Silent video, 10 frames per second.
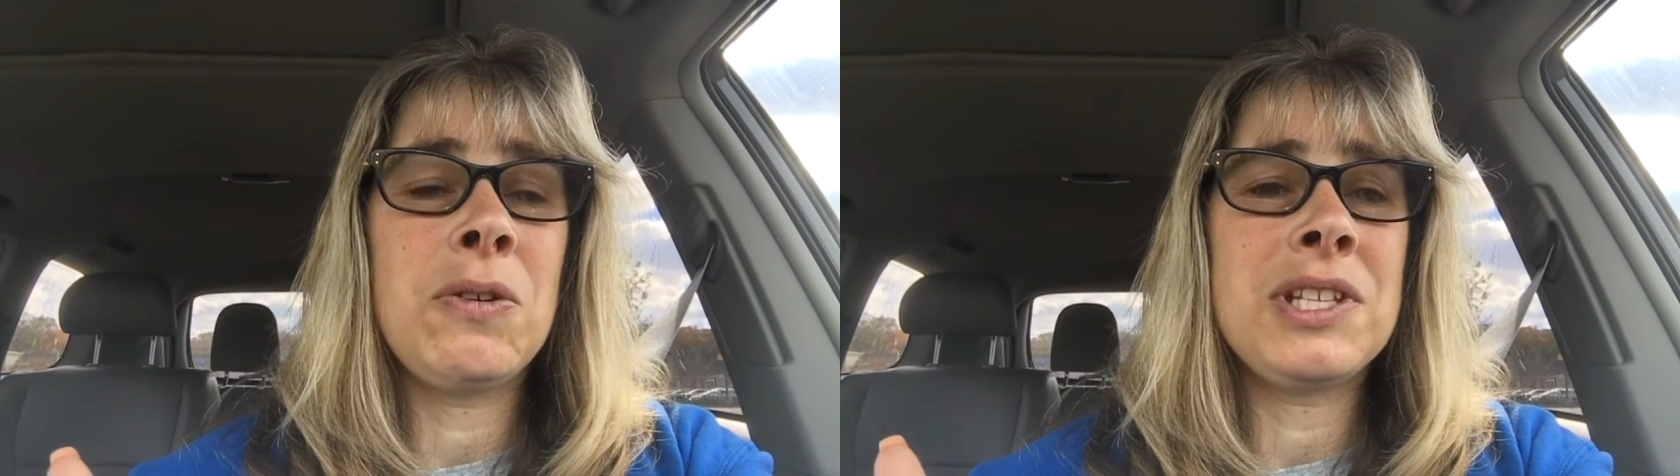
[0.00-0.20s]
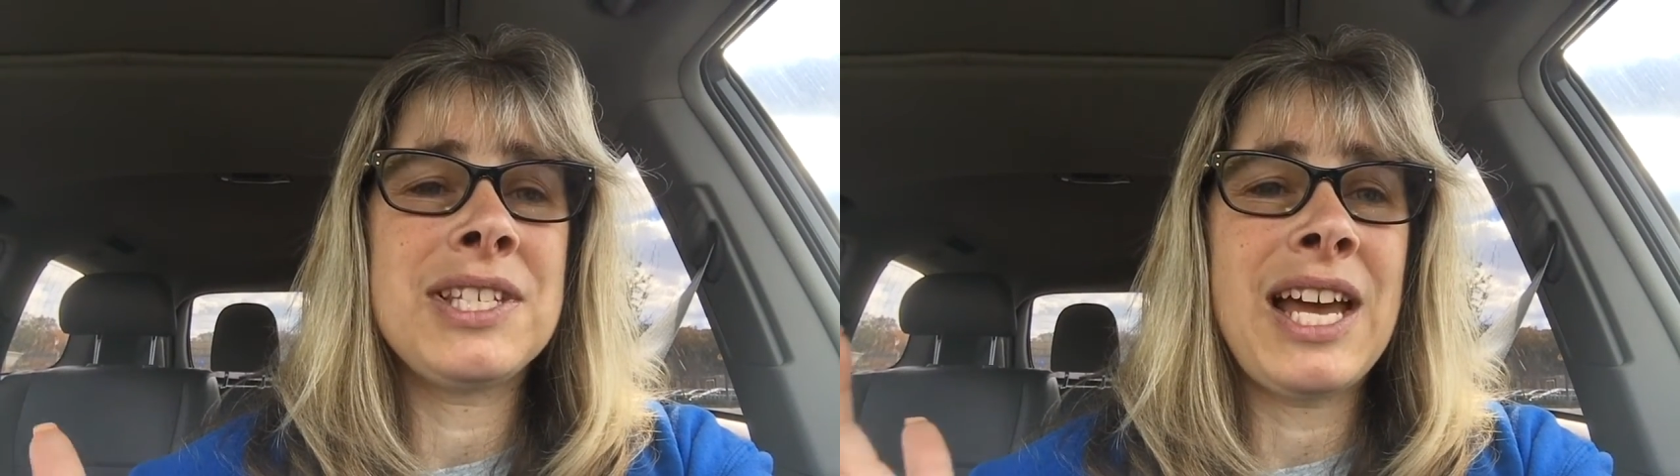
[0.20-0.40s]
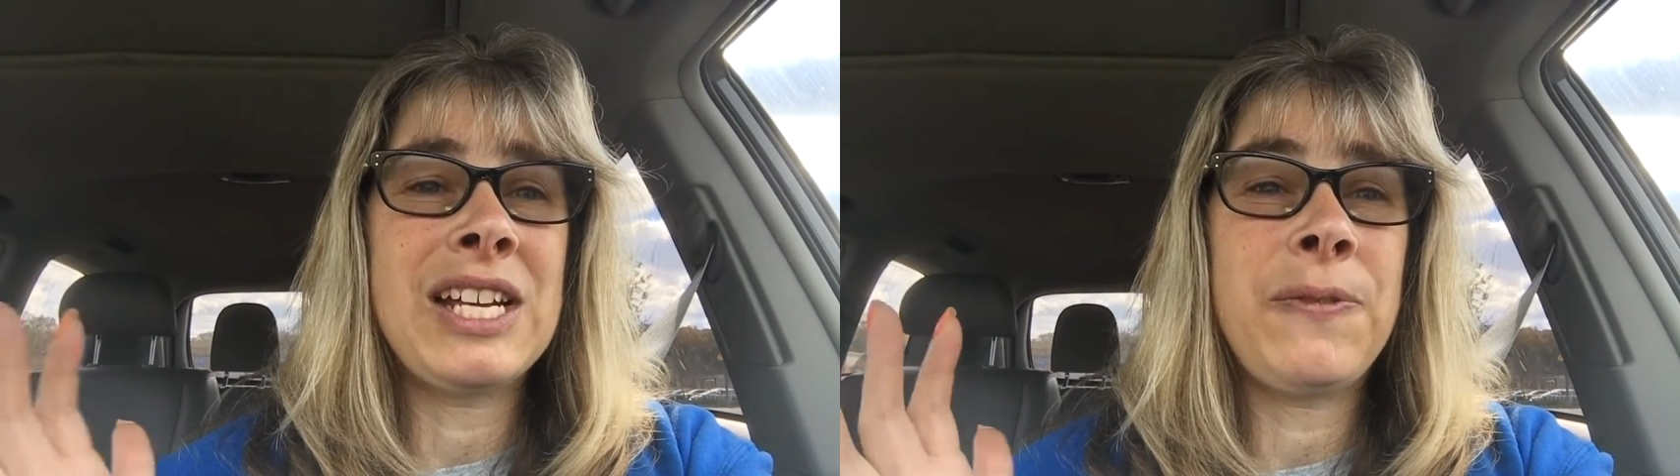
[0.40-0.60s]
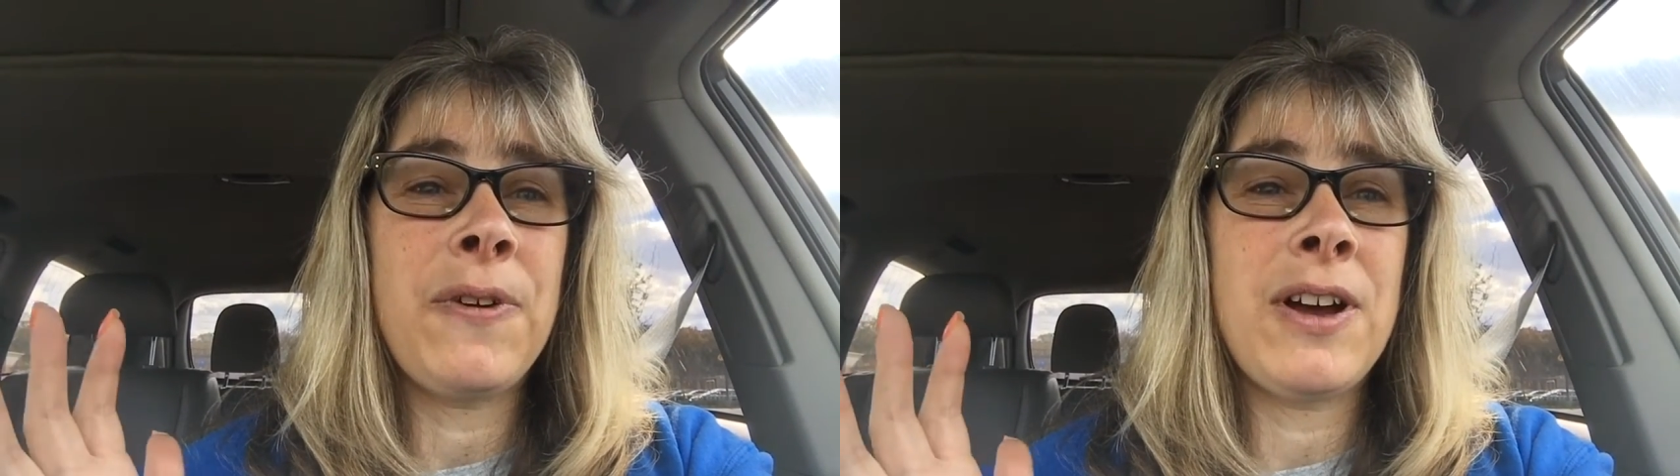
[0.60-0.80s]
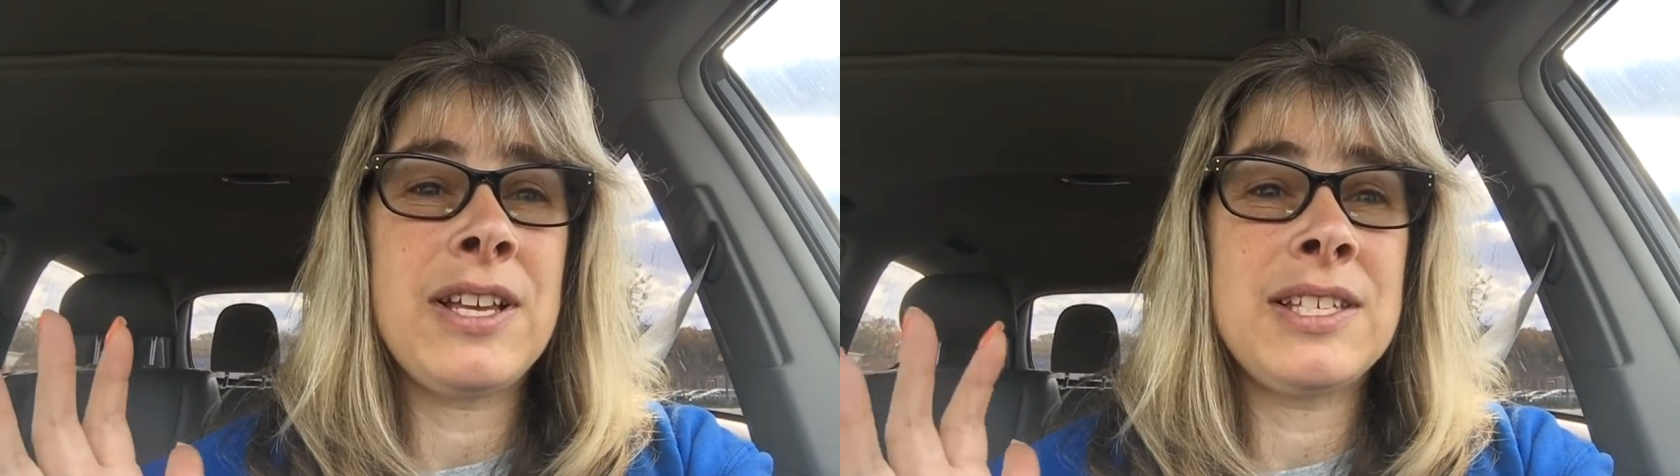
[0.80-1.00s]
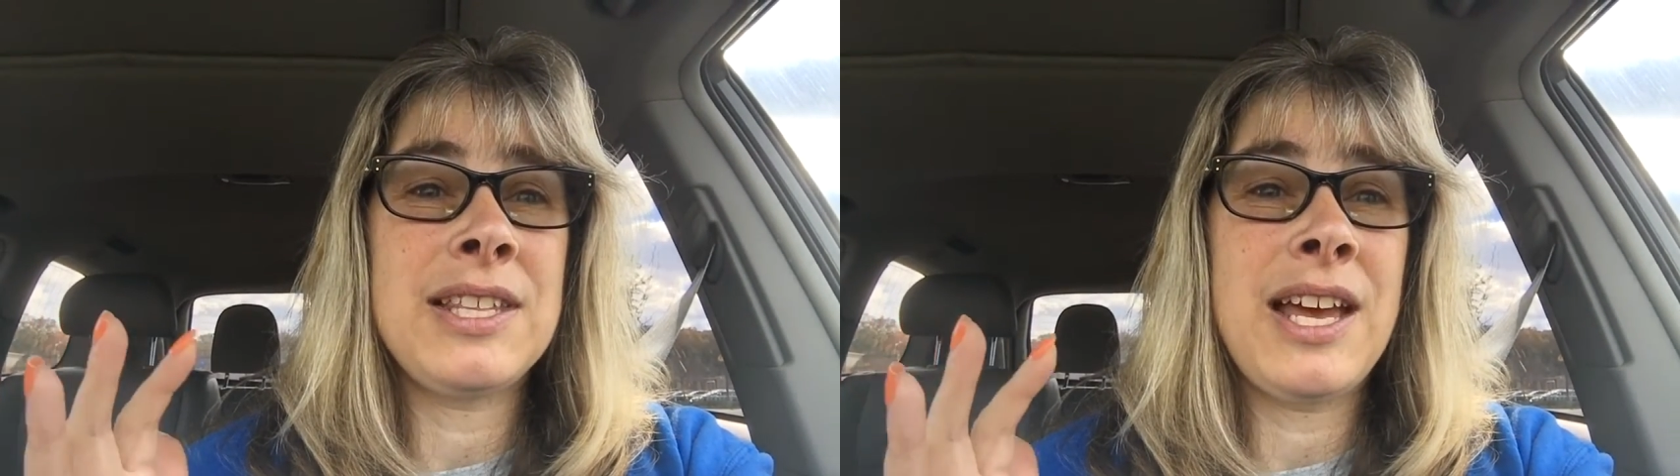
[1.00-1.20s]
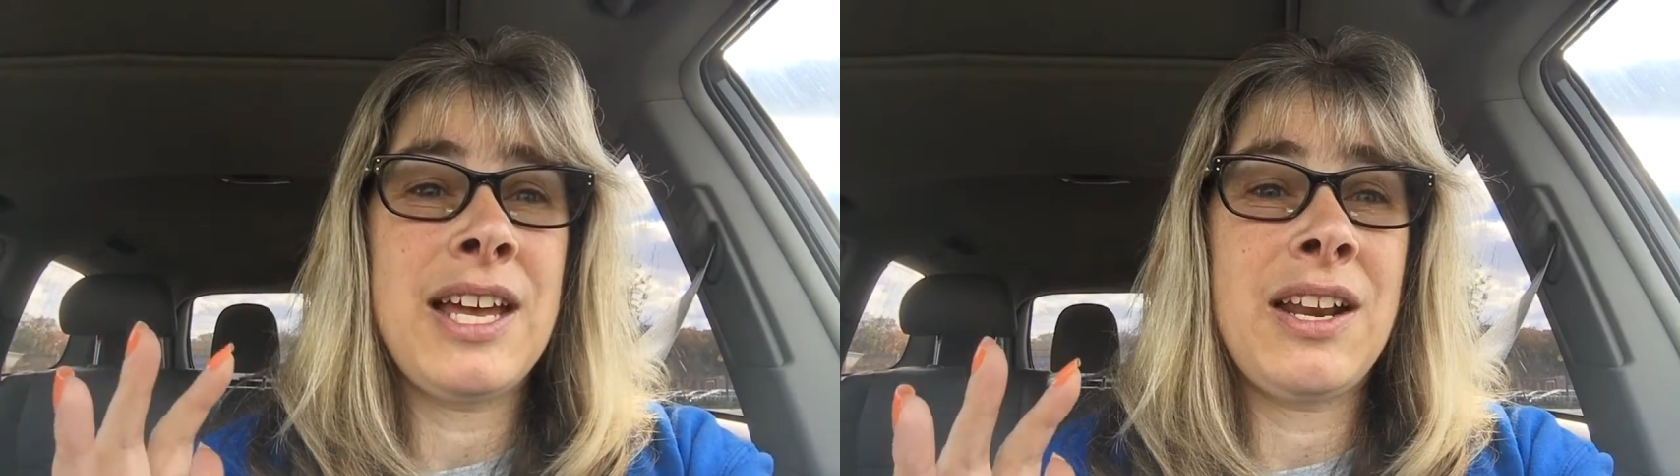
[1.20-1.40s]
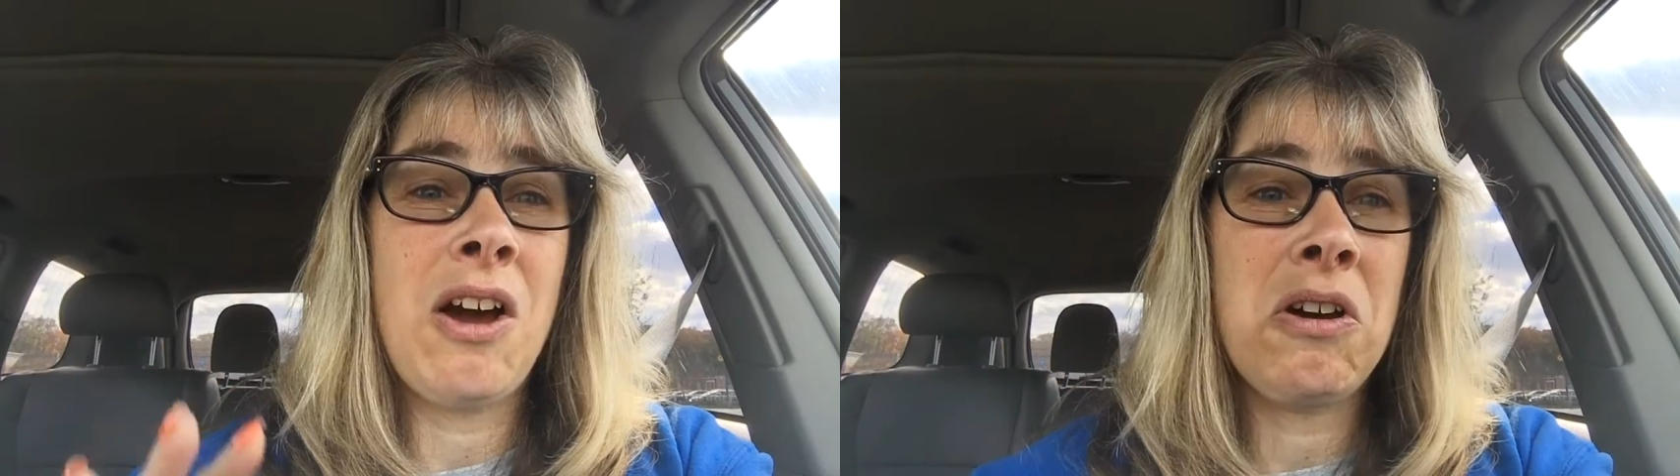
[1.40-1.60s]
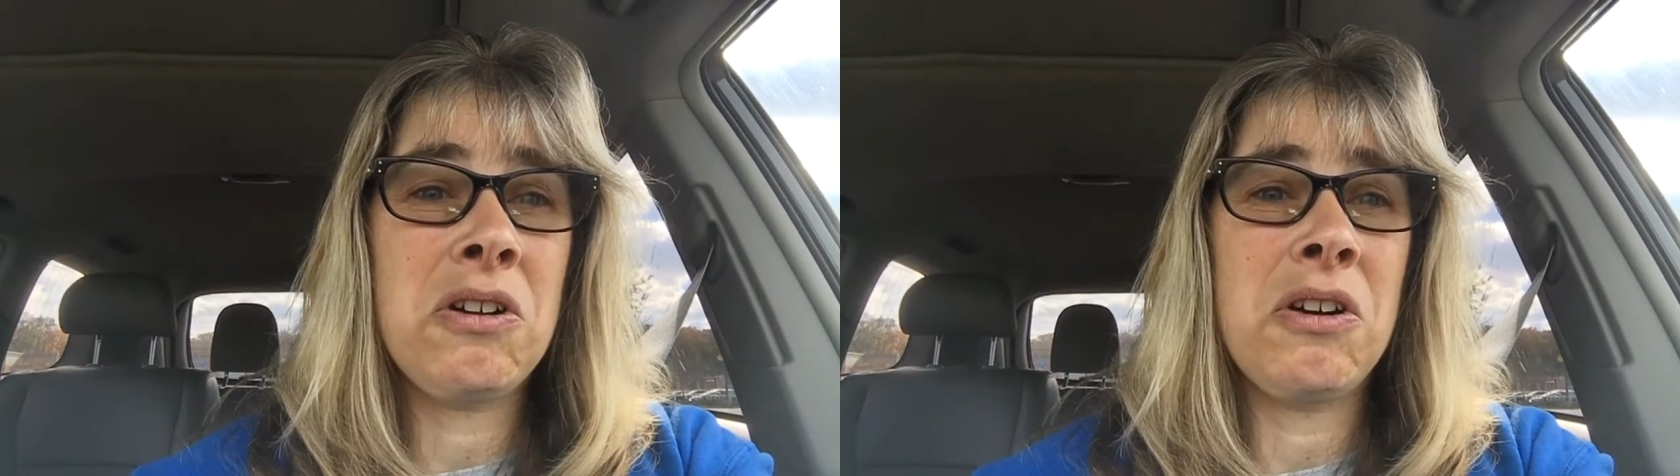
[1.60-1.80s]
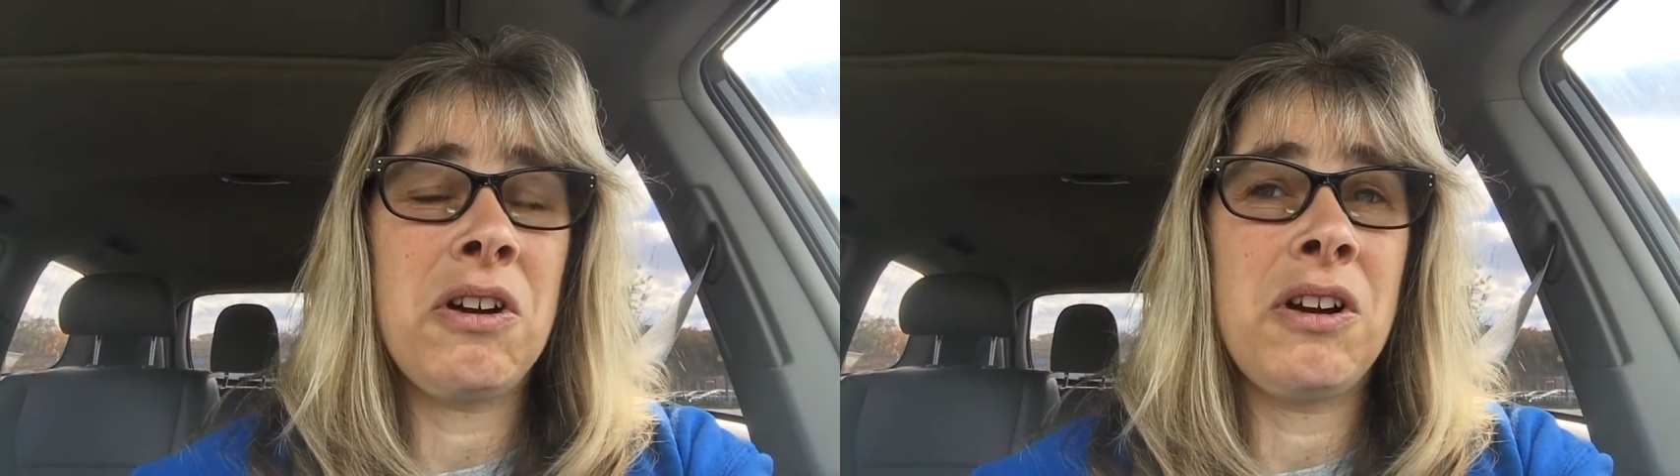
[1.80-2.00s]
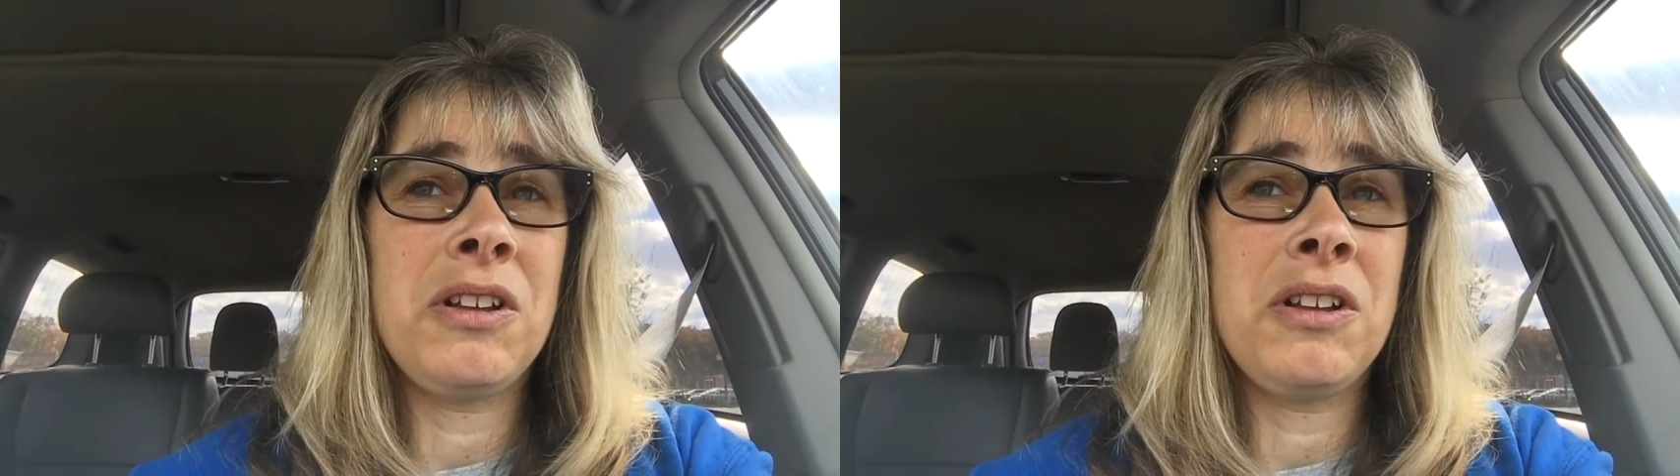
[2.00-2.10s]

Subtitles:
satisfies that hunger